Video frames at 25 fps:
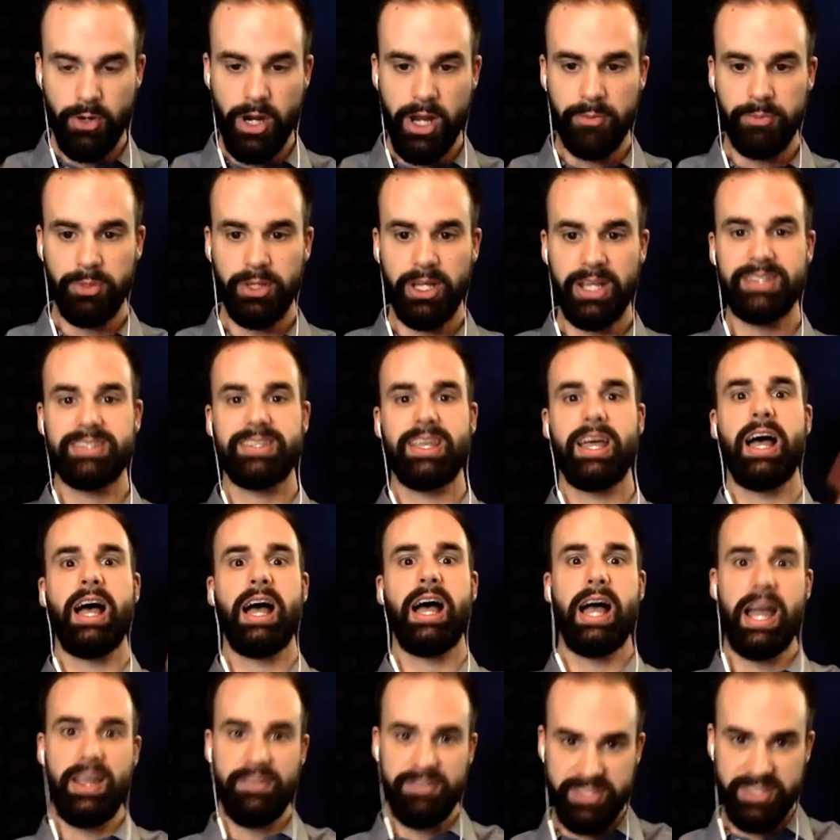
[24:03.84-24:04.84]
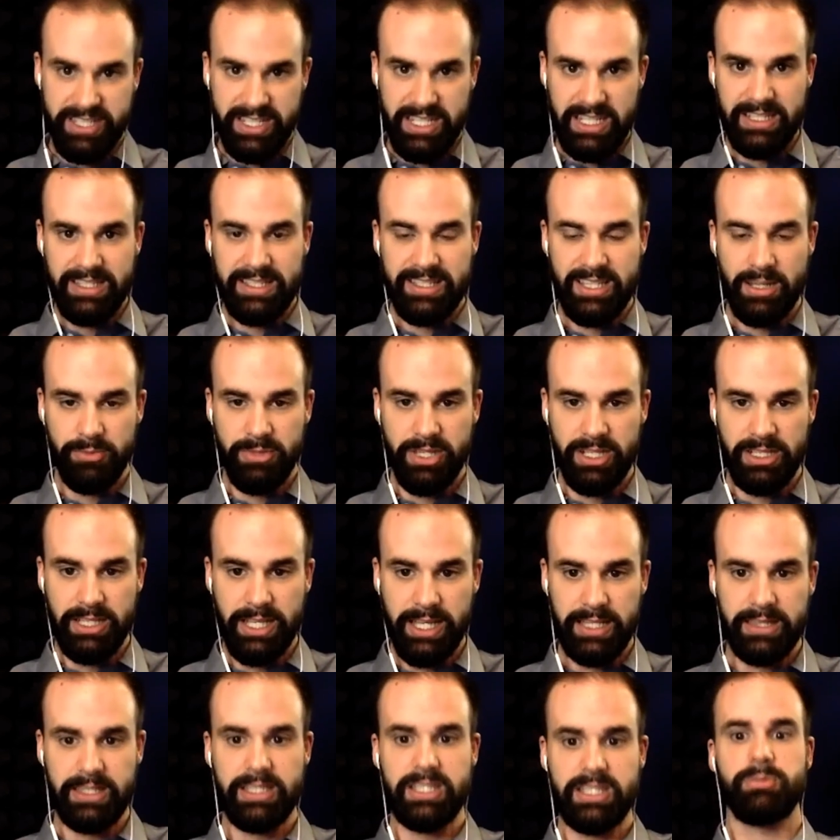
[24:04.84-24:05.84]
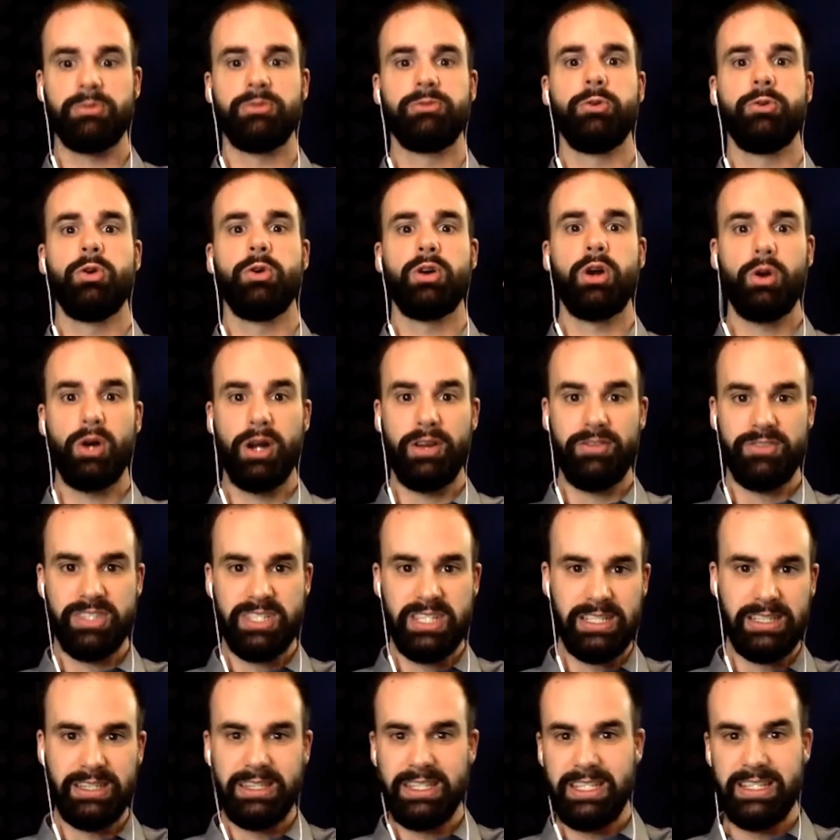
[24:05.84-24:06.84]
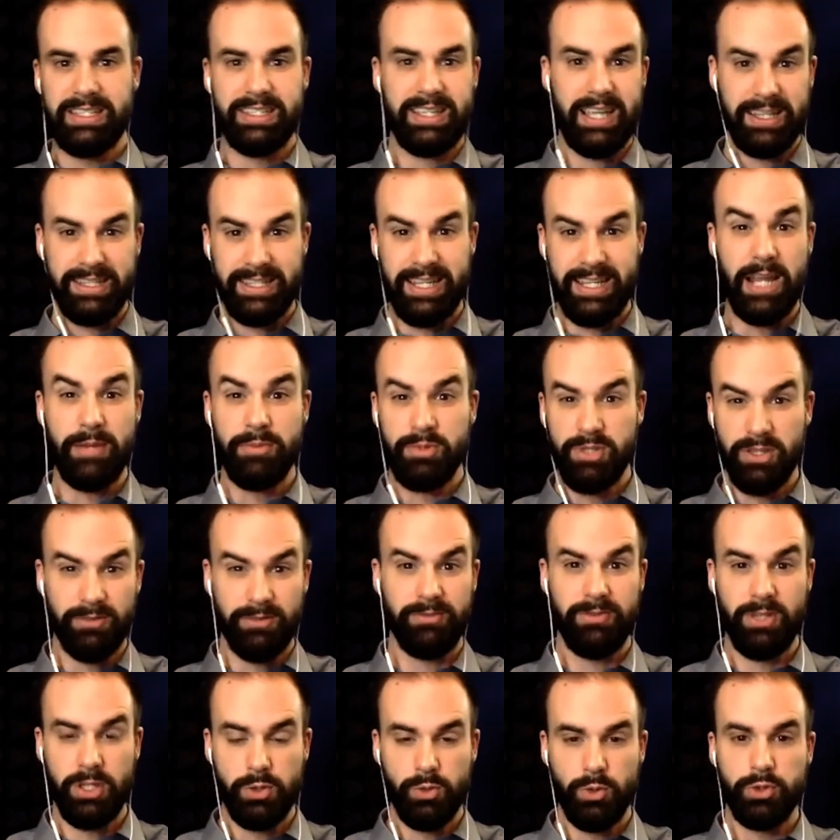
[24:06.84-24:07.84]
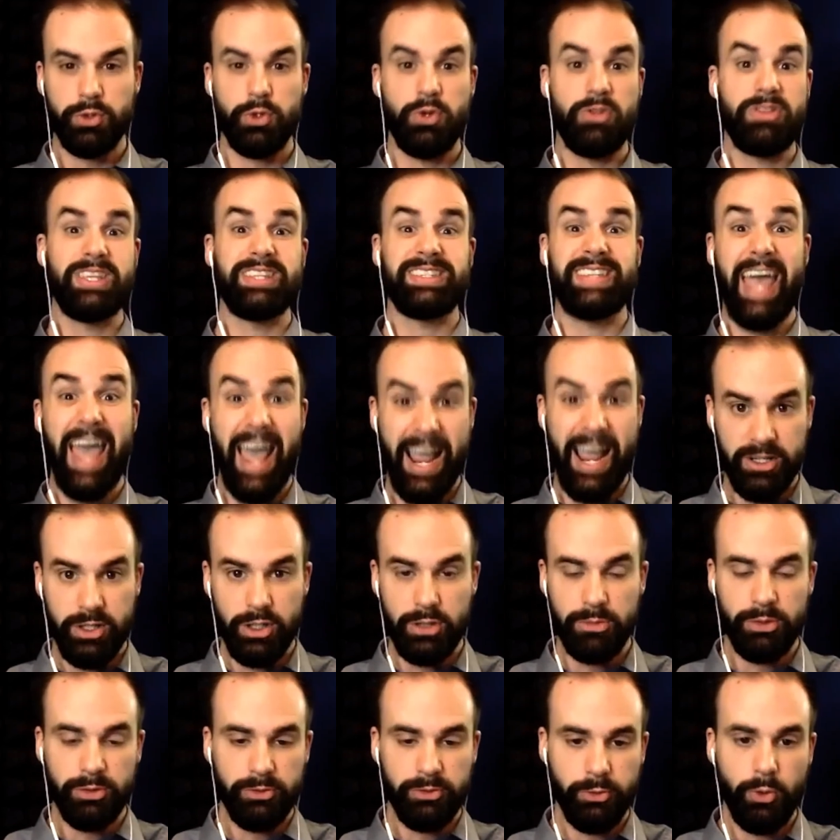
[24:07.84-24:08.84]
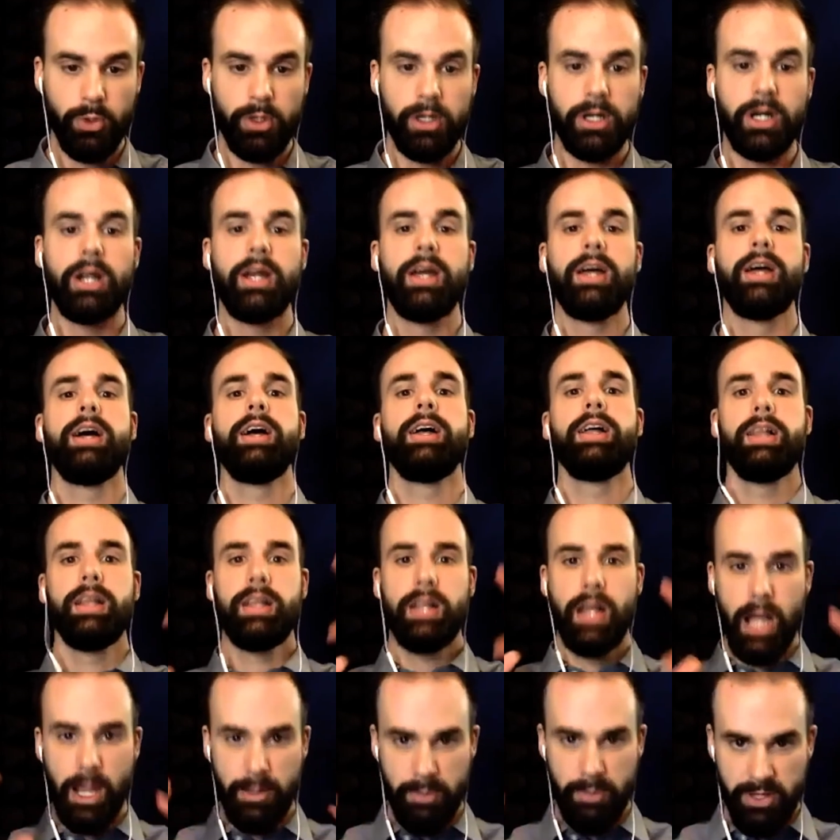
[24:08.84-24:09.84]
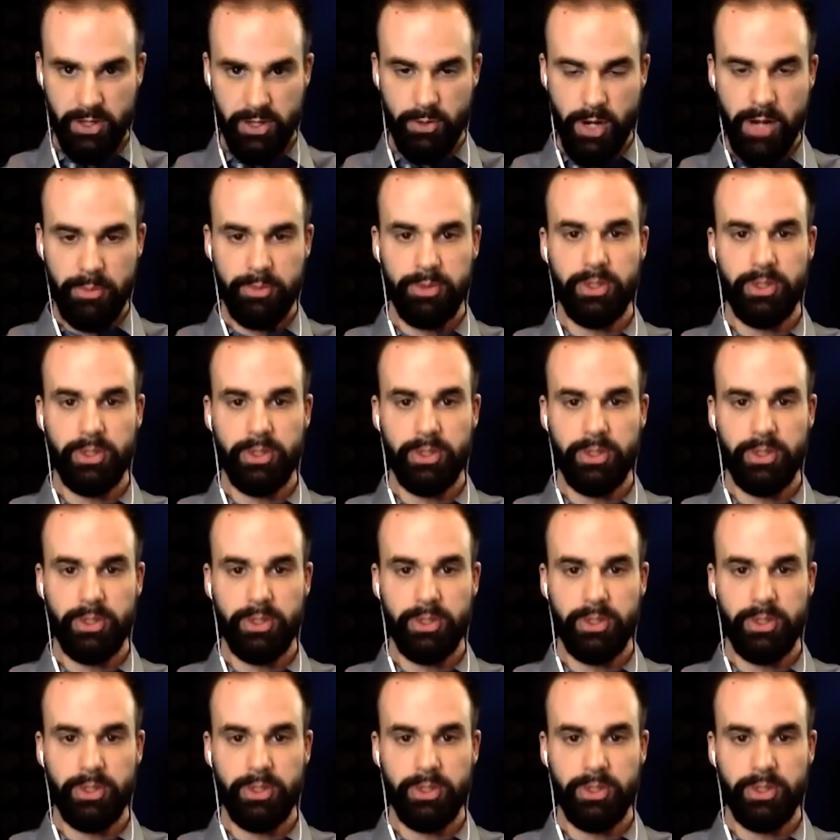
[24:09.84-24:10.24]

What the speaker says: right place. I've seen something like this before, or I've seen these types of visuals or this actor before. I'm in the right